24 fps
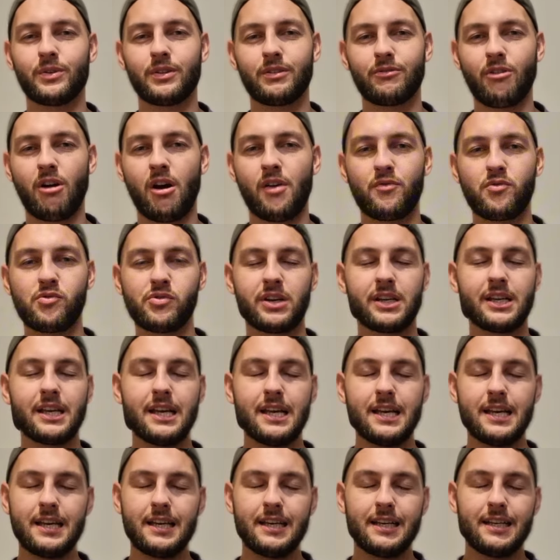The rivalry
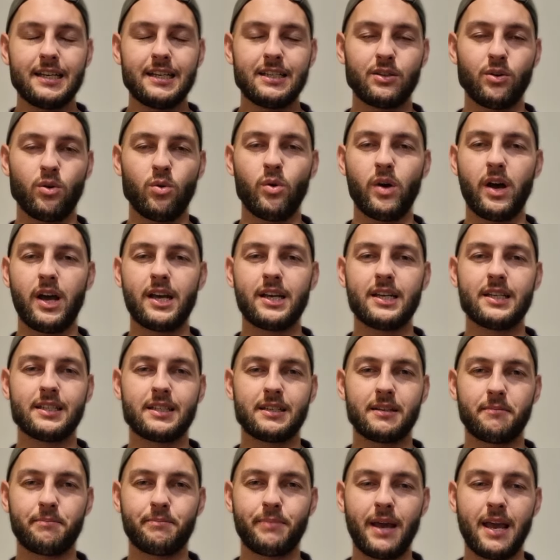is always
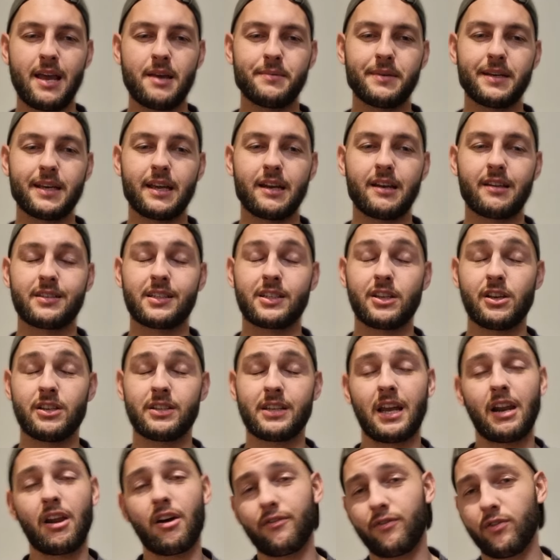beaming, and it's
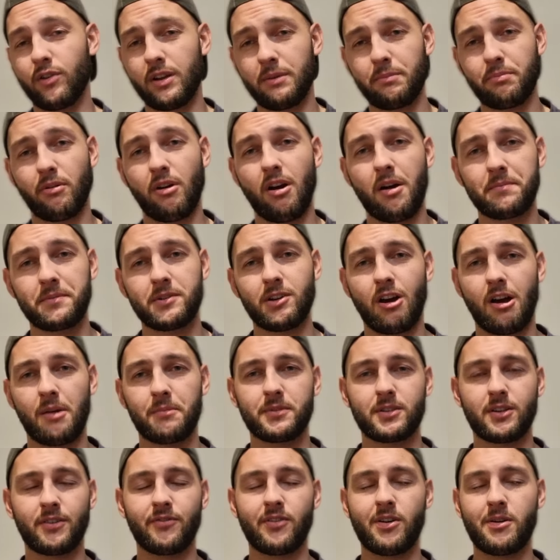Thursday night footy prime time,
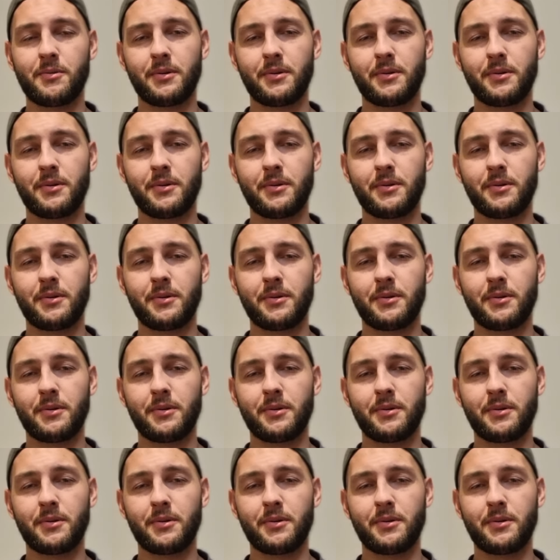so I'm very